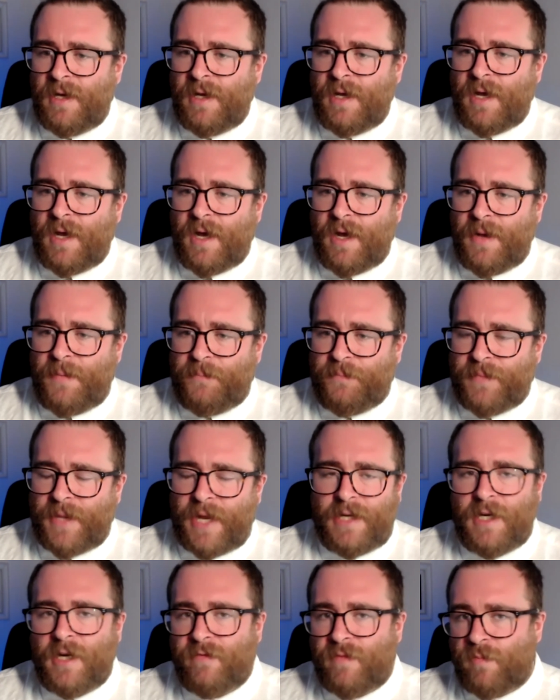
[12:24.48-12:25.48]

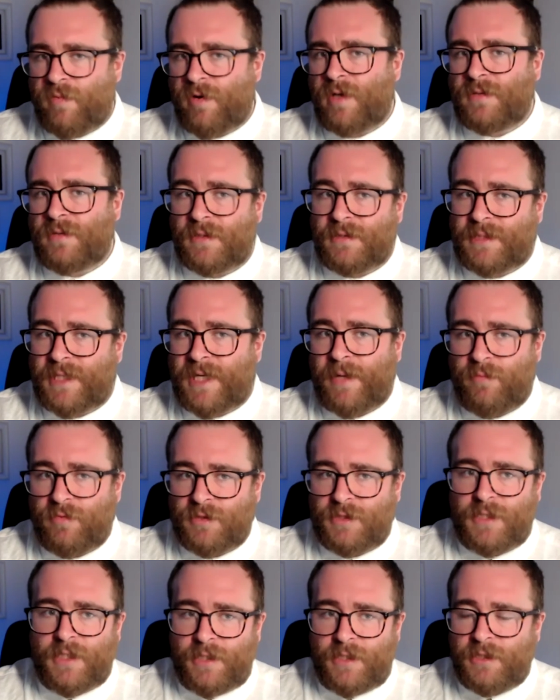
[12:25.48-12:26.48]
I know the prototype
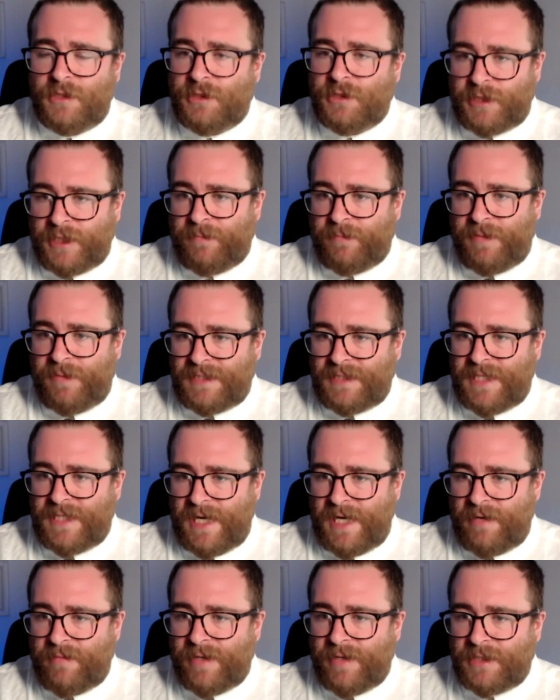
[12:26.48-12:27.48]
was Search
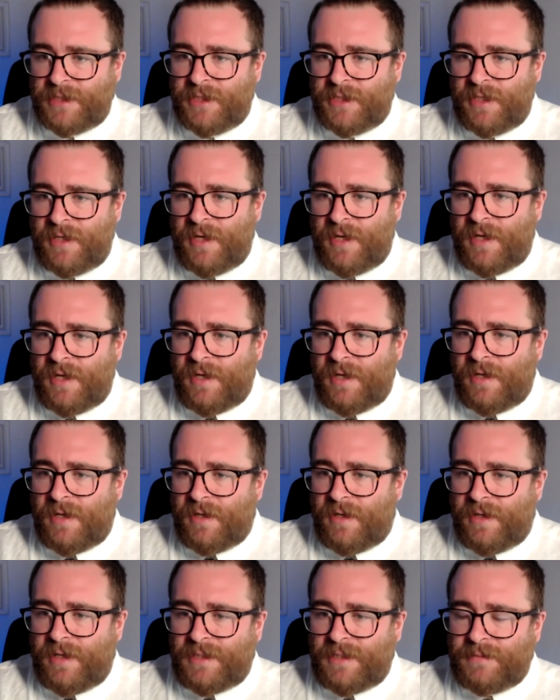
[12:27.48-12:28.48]
GPT, which
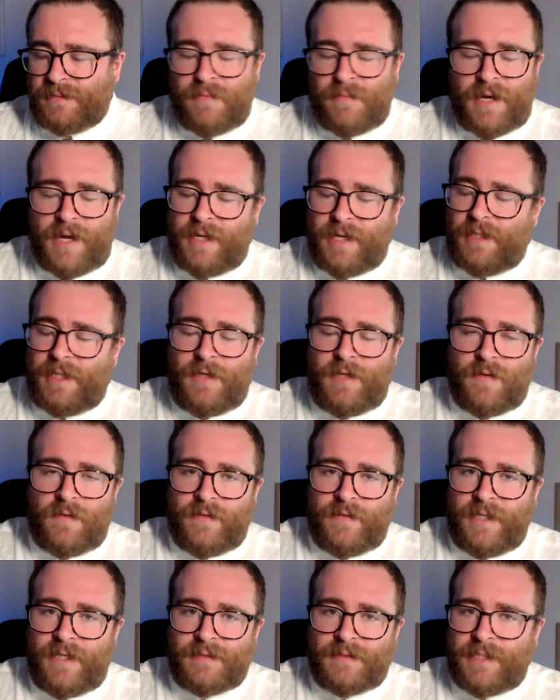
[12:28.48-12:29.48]
is mildly
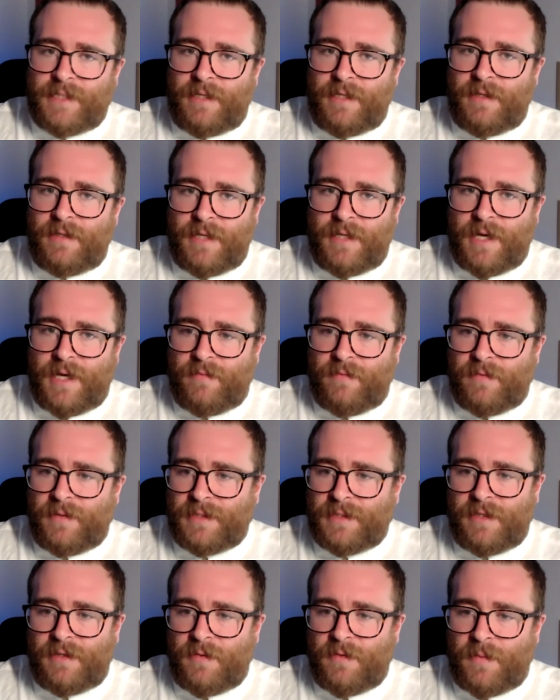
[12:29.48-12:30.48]
confusing. Now I
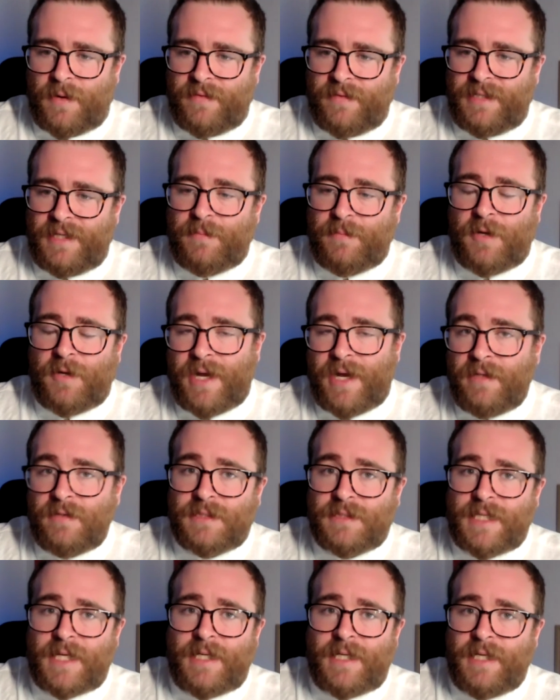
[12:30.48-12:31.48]
don't know why we did, but I
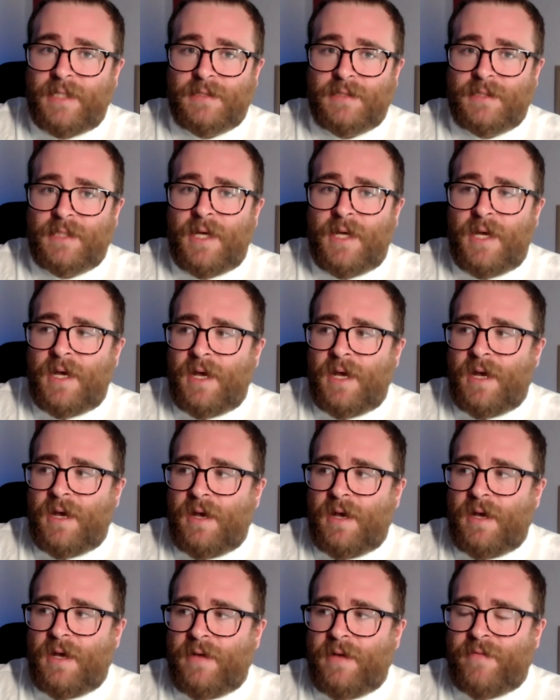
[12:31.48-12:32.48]
understand it because
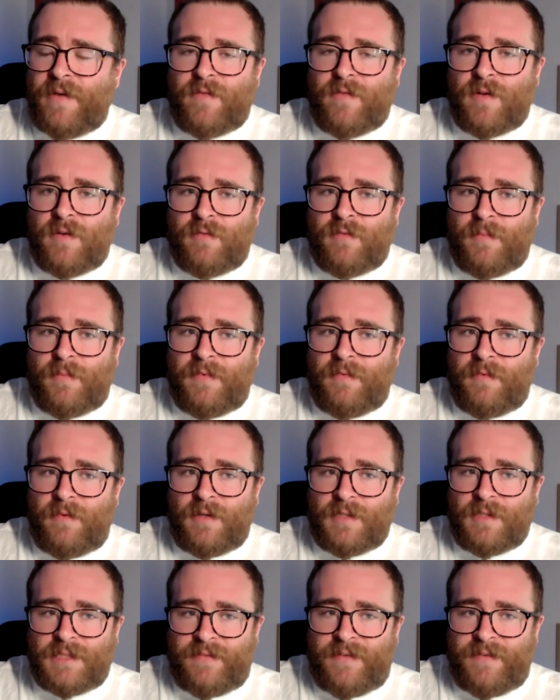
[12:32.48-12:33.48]
they've gone from
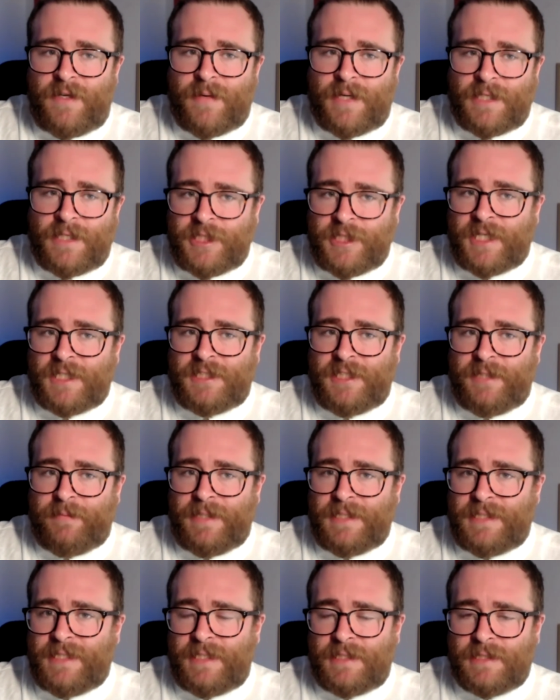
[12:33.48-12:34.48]
because if you had
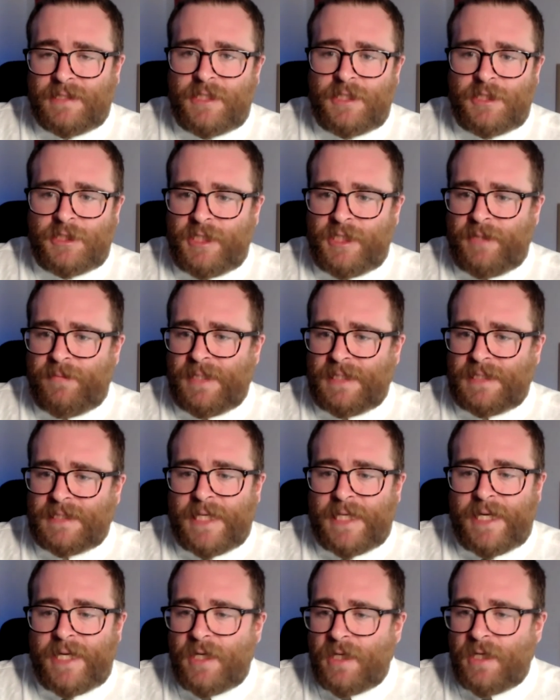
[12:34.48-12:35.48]
ChatGPT and
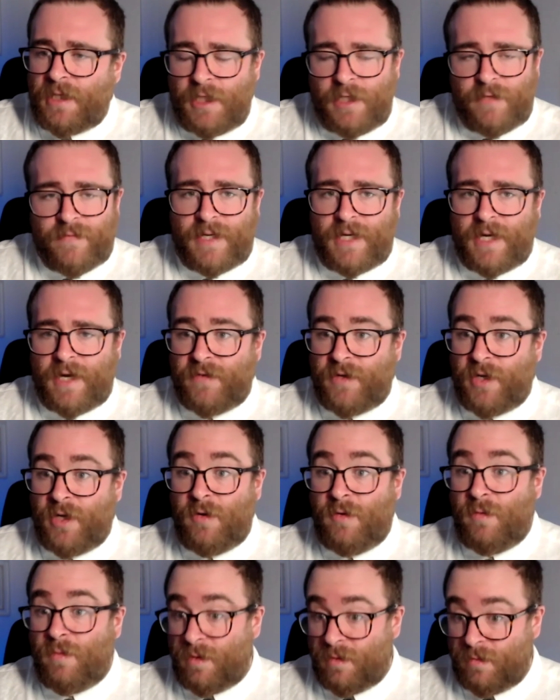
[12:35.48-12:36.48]
SearchGPT, you then have
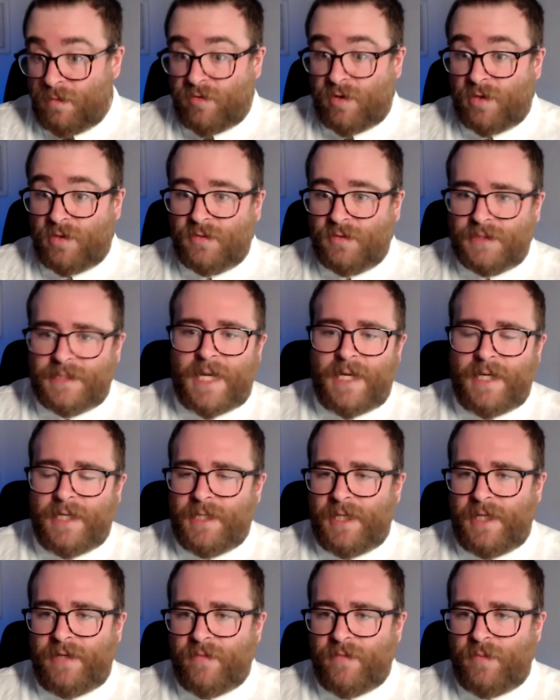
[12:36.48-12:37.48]
two products
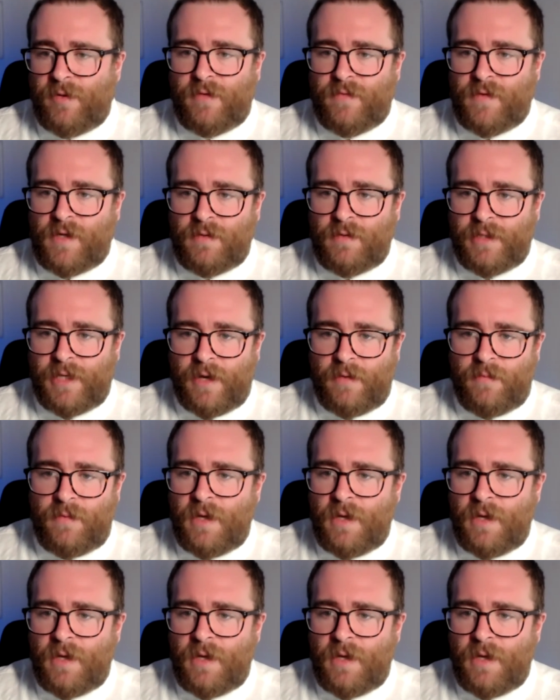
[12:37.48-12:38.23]
technically in the portfolio.